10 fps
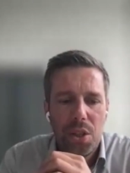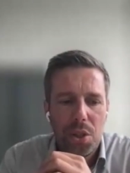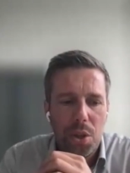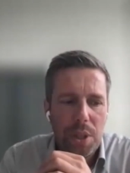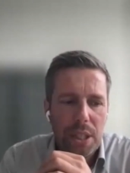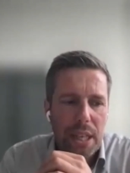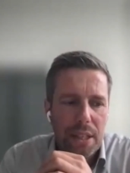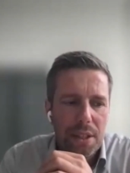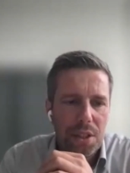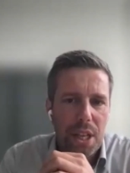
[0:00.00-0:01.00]
showing
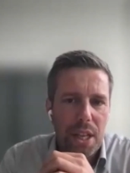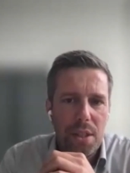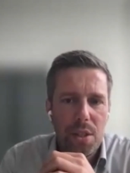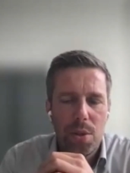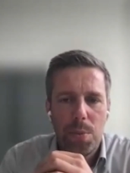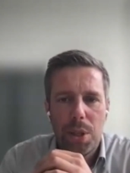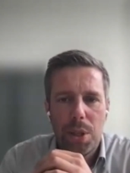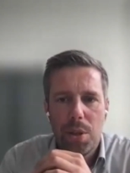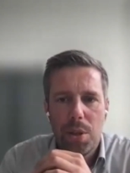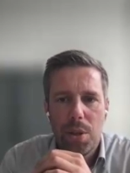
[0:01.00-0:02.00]
that the chance to
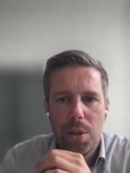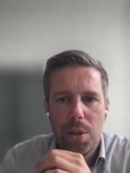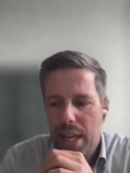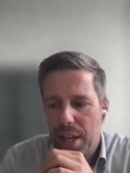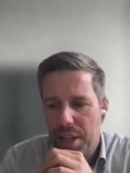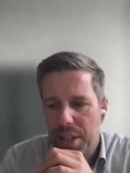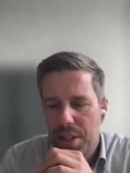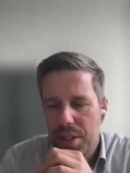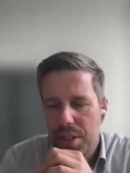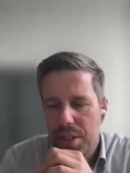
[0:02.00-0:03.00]
become
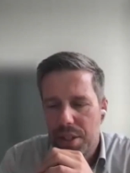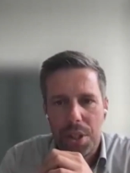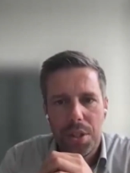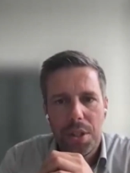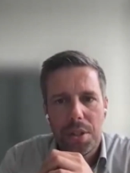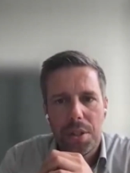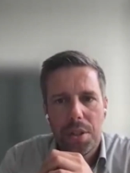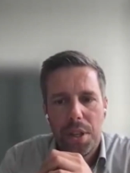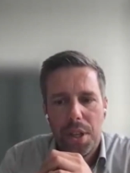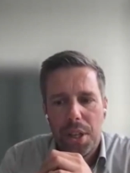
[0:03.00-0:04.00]
insulin resistant